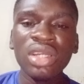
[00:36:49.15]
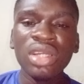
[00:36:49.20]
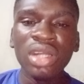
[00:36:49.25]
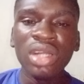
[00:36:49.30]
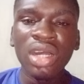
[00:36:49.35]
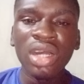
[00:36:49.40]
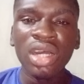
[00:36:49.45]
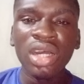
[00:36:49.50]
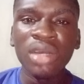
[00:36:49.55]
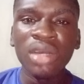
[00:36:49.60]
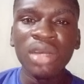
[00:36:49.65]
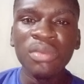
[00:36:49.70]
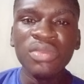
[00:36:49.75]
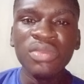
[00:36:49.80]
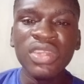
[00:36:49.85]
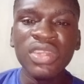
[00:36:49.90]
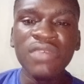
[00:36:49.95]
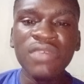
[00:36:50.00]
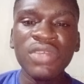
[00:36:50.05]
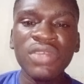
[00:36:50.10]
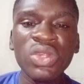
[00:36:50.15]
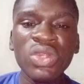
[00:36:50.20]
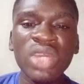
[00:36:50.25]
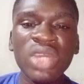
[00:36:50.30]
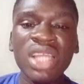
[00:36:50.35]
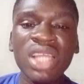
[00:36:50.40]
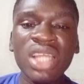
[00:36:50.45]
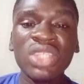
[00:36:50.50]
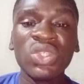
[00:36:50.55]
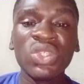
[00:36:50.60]
the video
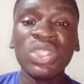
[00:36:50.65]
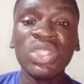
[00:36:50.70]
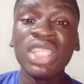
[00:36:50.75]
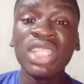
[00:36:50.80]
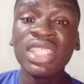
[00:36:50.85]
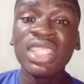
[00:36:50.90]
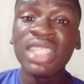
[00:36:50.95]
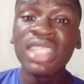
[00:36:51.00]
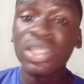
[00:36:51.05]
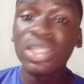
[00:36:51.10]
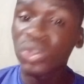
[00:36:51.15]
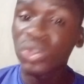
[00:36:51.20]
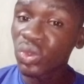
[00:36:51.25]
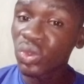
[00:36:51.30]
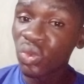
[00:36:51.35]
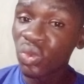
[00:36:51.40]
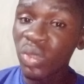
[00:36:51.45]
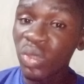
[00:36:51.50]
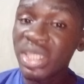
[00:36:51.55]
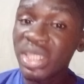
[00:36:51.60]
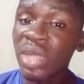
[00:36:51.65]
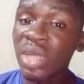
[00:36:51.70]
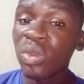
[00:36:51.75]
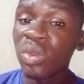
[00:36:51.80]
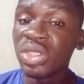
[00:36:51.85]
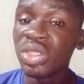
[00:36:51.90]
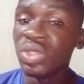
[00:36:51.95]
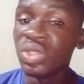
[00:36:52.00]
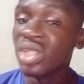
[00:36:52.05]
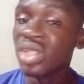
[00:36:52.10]
gets suggested to when they're
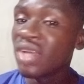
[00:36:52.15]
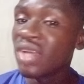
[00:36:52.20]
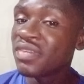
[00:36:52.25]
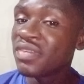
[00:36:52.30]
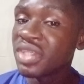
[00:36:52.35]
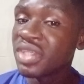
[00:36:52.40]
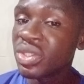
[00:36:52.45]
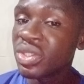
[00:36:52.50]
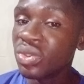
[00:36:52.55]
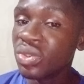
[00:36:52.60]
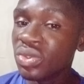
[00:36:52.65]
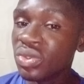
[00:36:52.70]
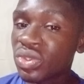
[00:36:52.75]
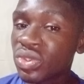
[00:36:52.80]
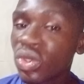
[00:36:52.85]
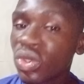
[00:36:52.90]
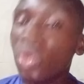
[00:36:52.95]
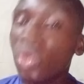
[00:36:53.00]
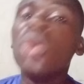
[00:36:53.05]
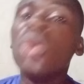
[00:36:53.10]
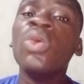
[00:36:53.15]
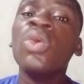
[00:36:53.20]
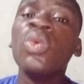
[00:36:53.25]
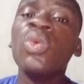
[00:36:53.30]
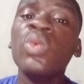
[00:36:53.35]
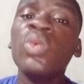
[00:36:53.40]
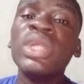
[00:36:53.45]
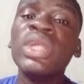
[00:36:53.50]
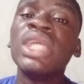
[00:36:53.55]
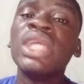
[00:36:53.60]
watching other videos or
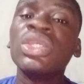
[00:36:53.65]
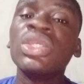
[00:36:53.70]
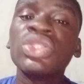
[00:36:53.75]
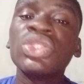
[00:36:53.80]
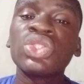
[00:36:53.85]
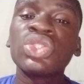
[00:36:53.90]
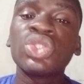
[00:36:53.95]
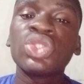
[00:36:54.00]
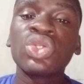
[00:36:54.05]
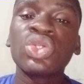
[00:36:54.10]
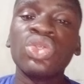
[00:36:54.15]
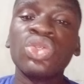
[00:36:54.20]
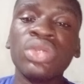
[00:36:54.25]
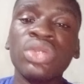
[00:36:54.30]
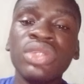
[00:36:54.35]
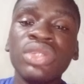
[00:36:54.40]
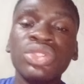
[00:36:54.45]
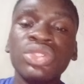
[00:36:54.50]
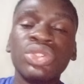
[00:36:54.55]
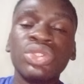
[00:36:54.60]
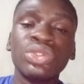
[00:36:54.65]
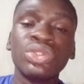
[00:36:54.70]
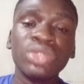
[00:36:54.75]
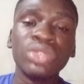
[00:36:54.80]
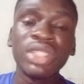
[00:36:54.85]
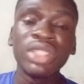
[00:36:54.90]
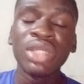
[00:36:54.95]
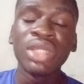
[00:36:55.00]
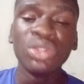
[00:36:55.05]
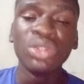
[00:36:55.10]
when they're just scrolling through
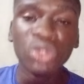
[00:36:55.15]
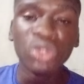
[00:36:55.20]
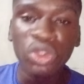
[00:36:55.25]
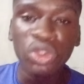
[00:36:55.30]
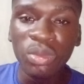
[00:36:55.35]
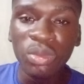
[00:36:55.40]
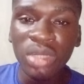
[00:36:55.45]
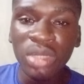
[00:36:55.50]
their YouTube